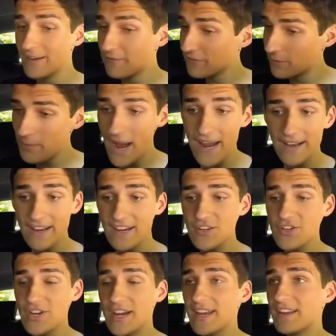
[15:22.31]
For my
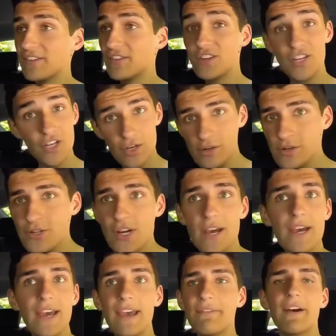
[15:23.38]
niche, it is huge.
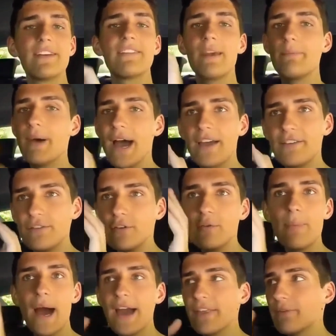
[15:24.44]
If I say buy 2,
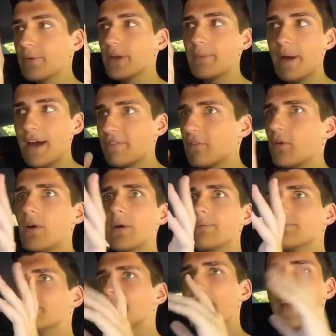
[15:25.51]
buy 3, buy 4,
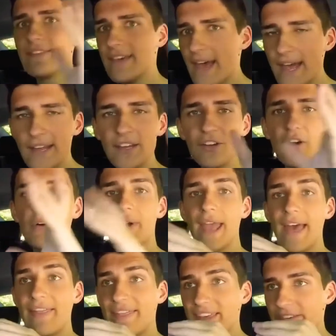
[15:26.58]
buy 10, you know,
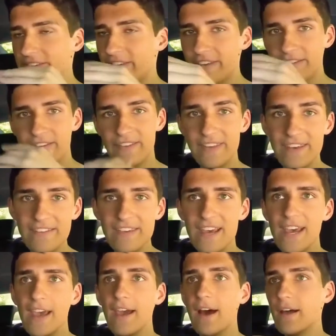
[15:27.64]
get this, this, and this,
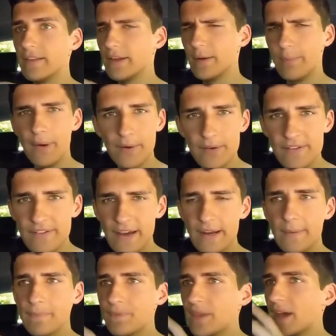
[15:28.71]
a little bonus
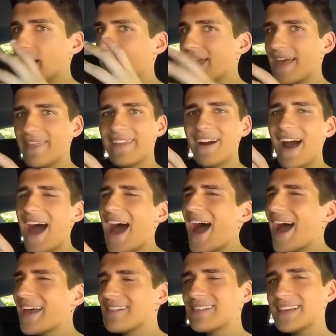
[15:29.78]
item, again, they're
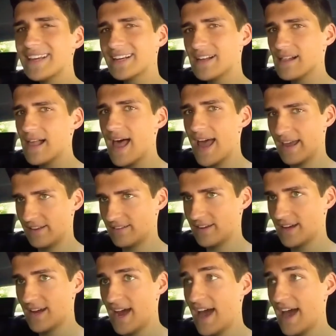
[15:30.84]
highly inclined.